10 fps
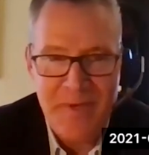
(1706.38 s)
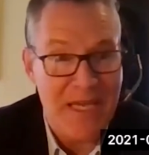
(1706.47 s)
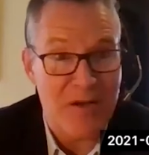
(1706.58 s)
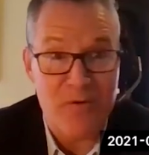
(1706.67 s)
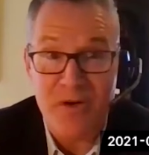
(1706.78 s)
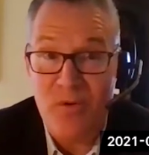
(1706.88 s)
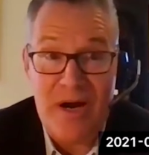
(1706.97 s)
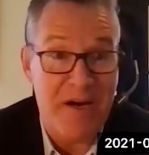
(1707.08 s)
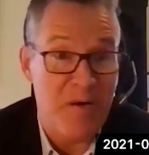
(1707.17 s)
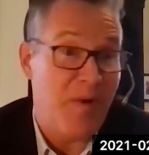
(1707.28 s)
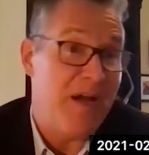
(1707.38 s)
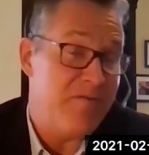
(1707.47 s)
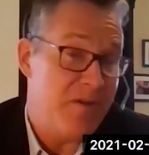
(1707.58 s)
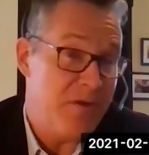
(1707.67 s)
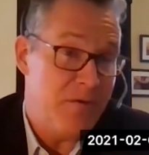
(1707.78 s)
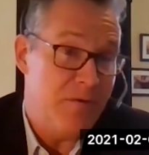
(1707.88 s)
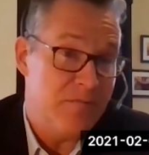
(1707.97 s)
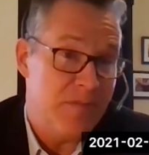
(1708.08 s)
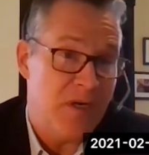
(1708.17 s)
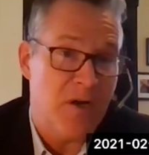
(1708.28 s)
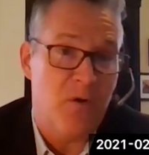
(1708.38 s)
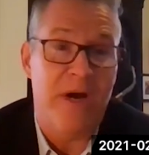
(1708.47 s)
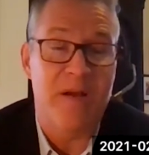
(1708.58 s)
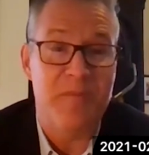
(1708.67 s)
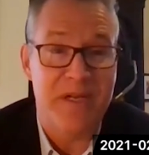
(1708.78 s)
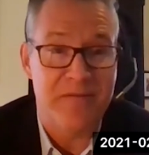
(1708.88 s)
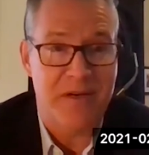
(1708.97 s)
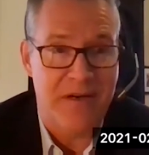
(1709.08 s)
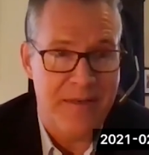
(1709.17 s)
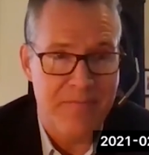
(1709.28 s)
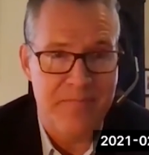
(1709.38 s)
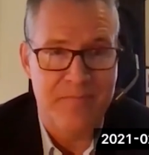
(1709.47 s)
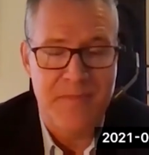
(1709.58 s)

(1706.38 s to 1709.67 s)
It'll require, in my view, quite a bit of time.